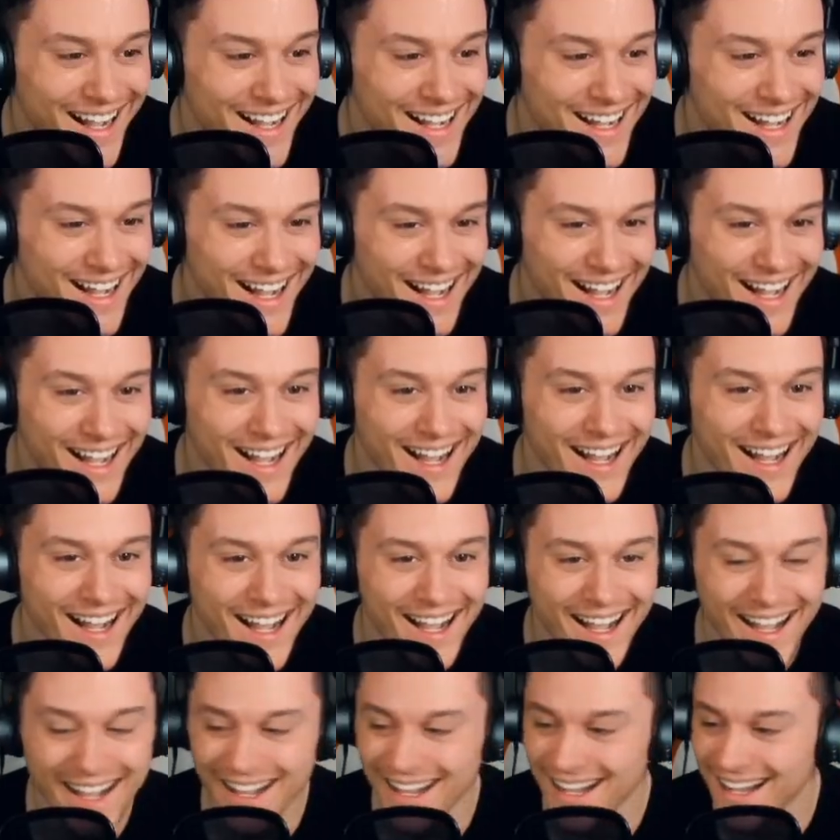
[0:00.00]

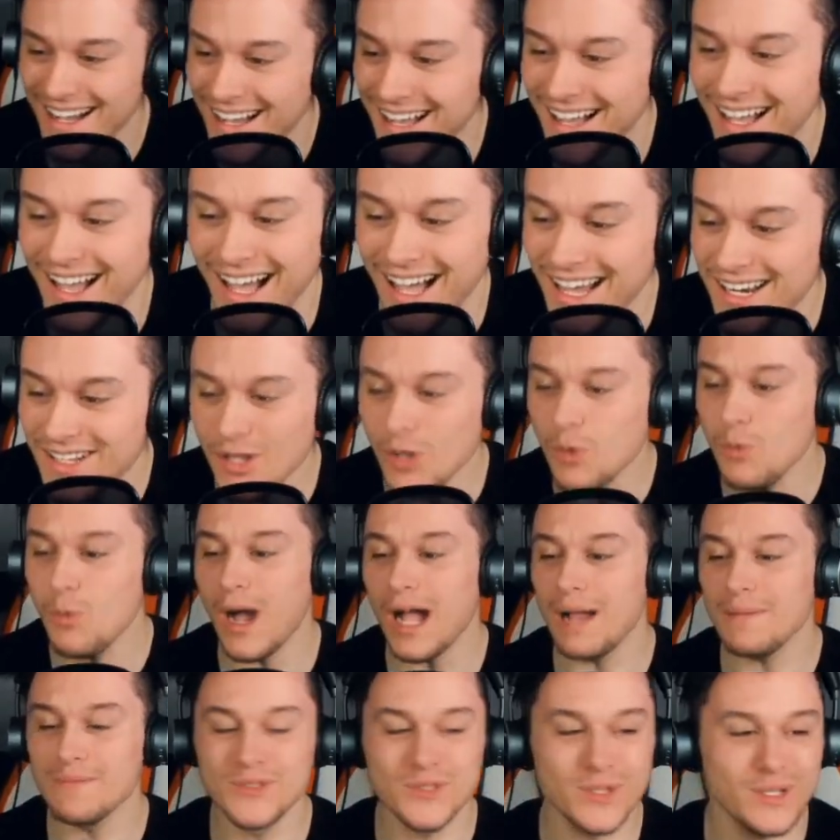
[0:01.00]
I don't know
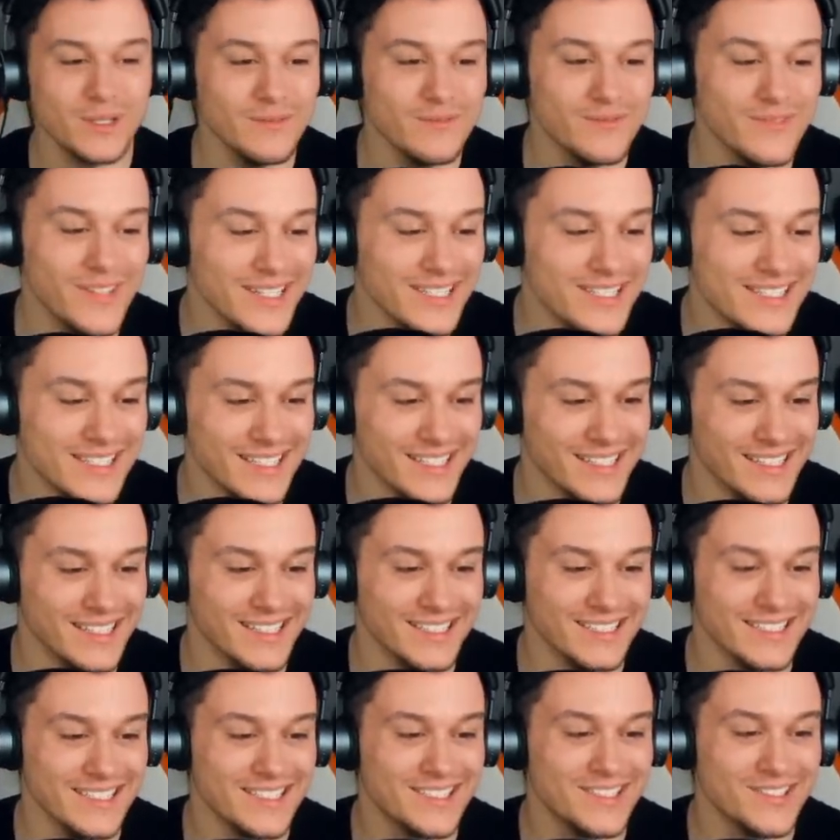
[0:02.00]
why I'm so invested in
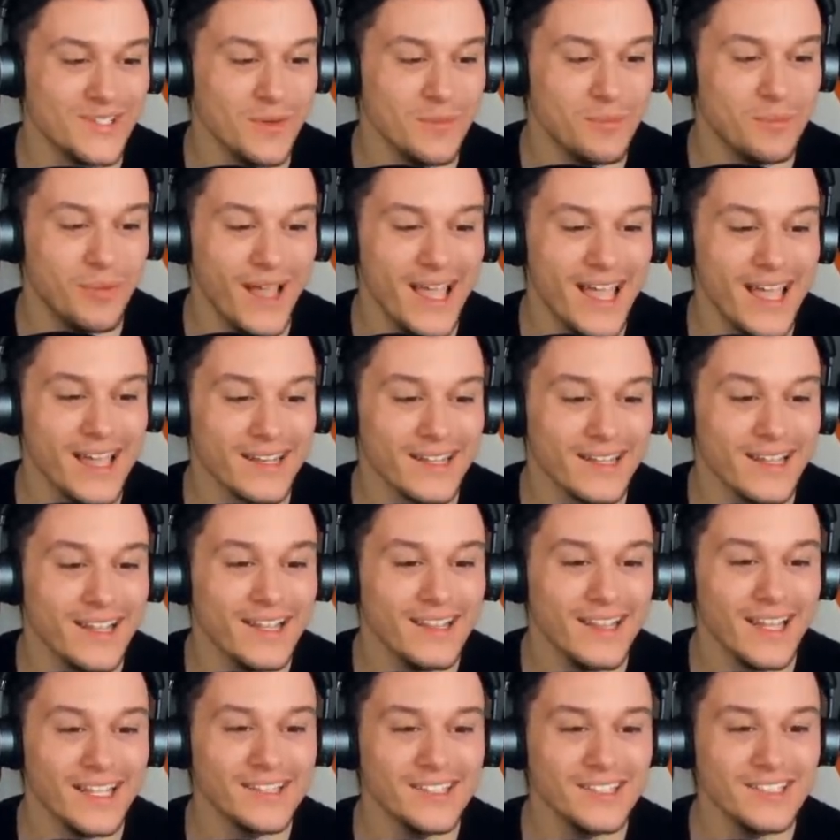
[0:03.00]
this. It's so bad.
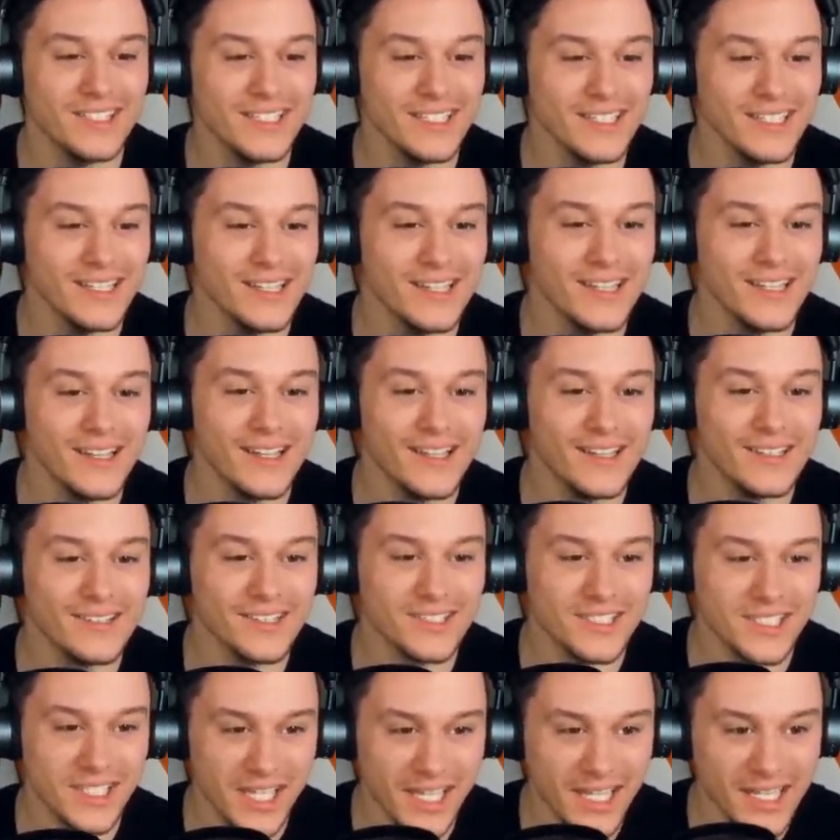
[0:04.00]
Like, does he
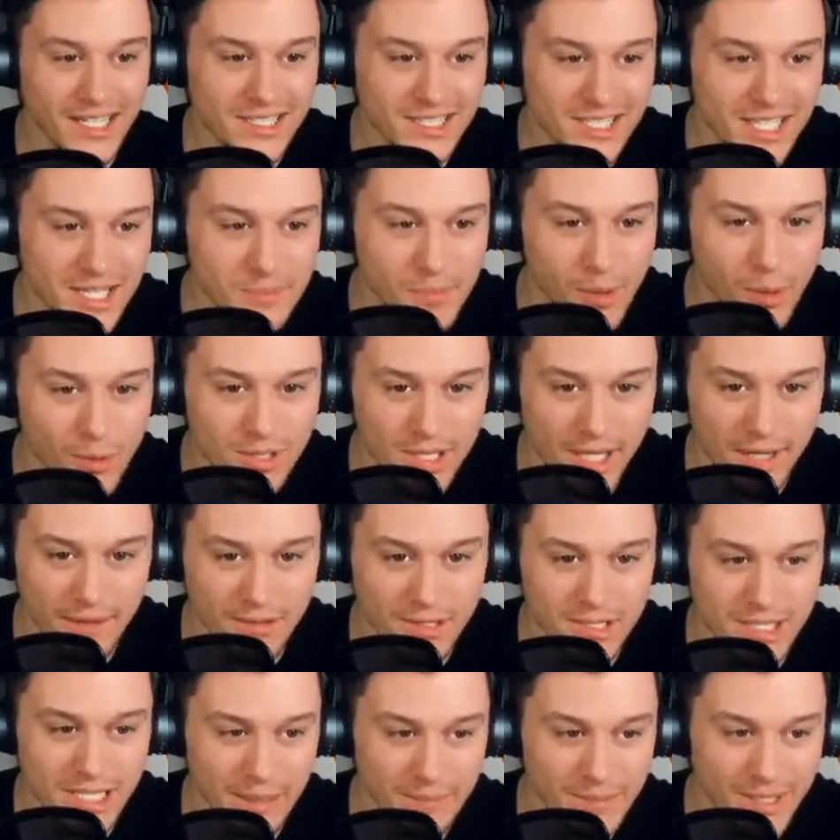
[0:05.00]
hit a T-pose
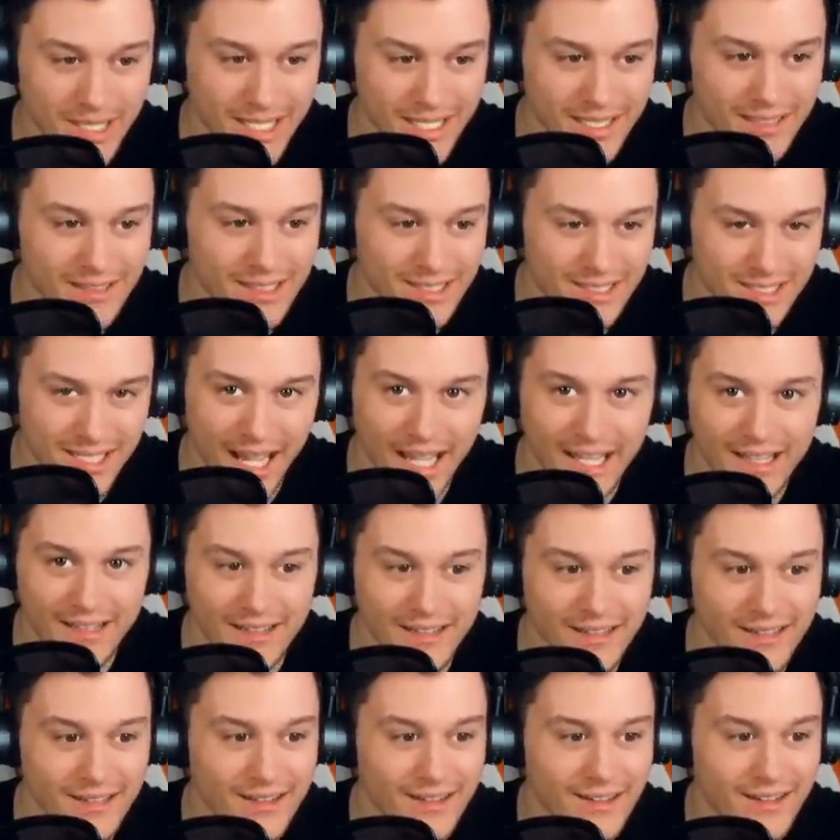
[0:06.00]
every time he kills a
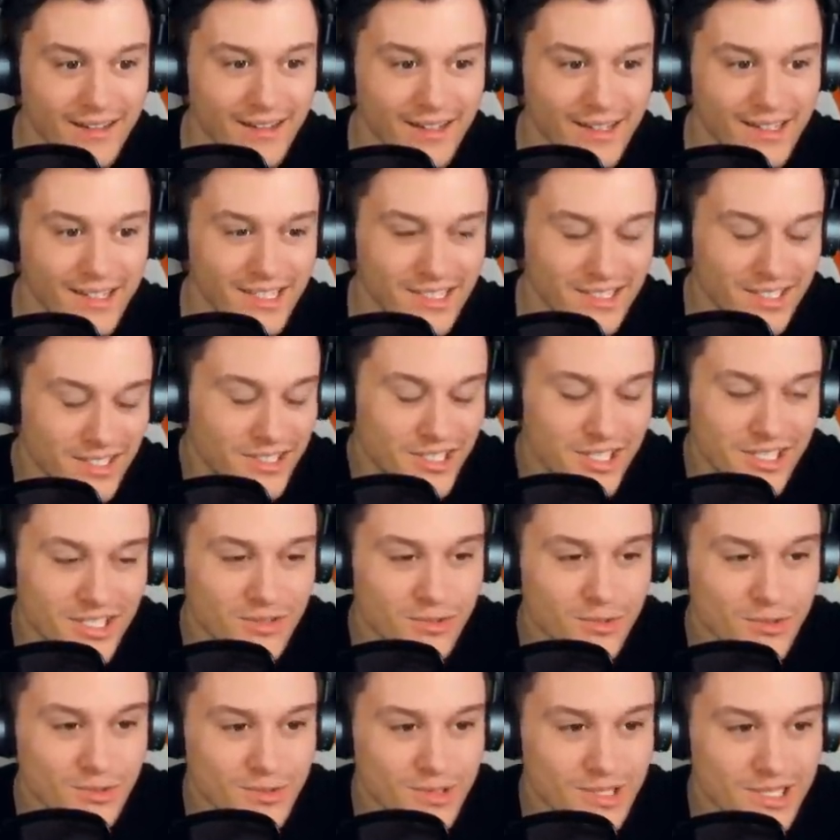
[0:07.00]
Titan? Is it just
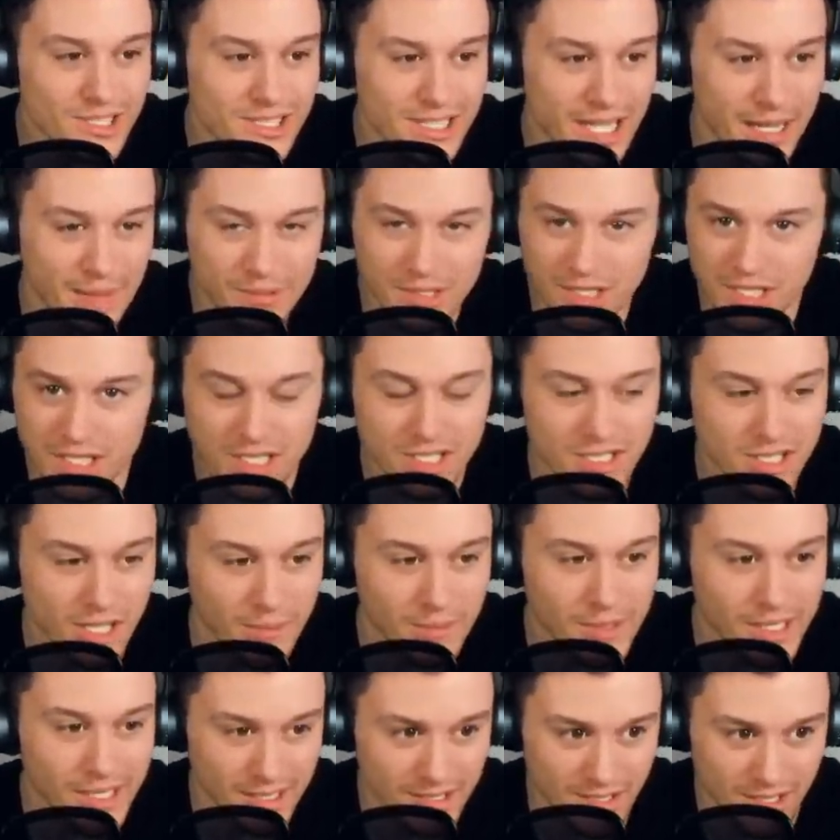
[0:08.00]
to establish his
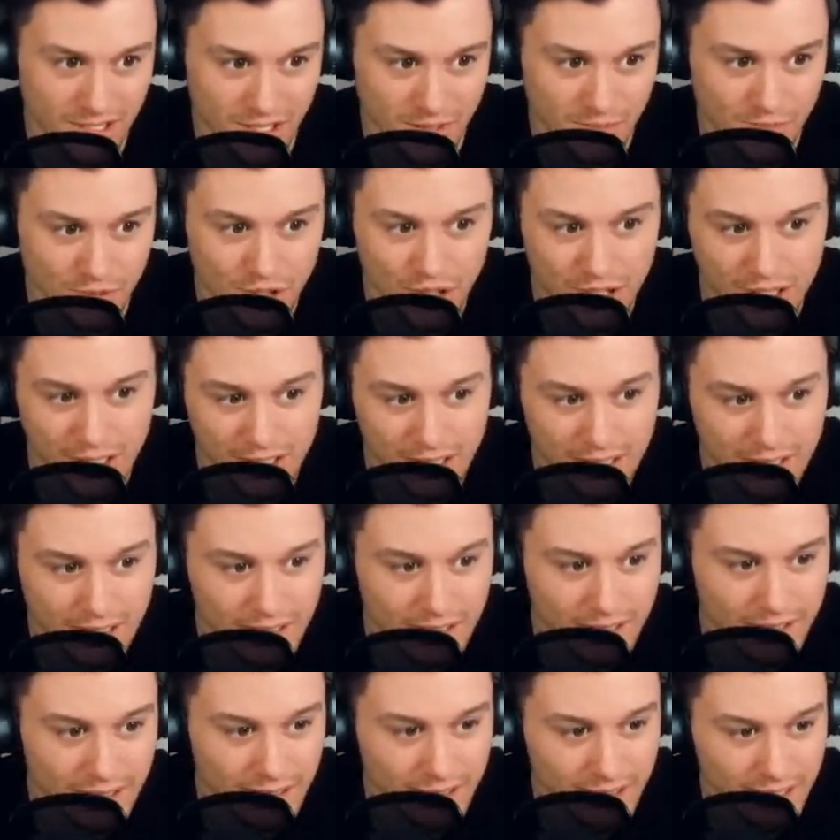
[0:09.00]
dominance or some shit?
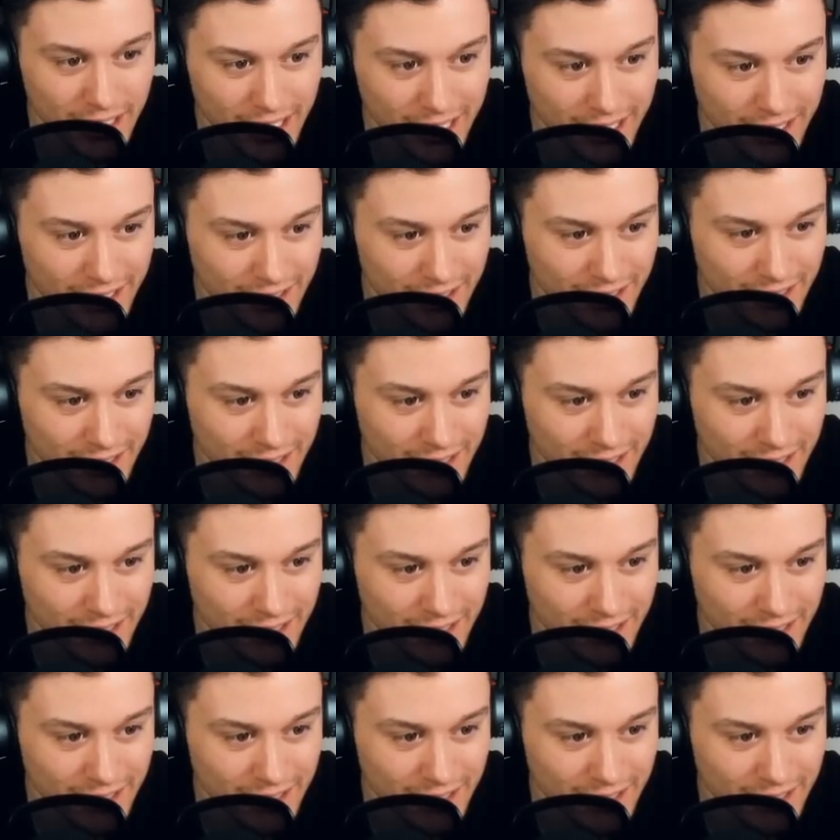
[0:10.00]
Like...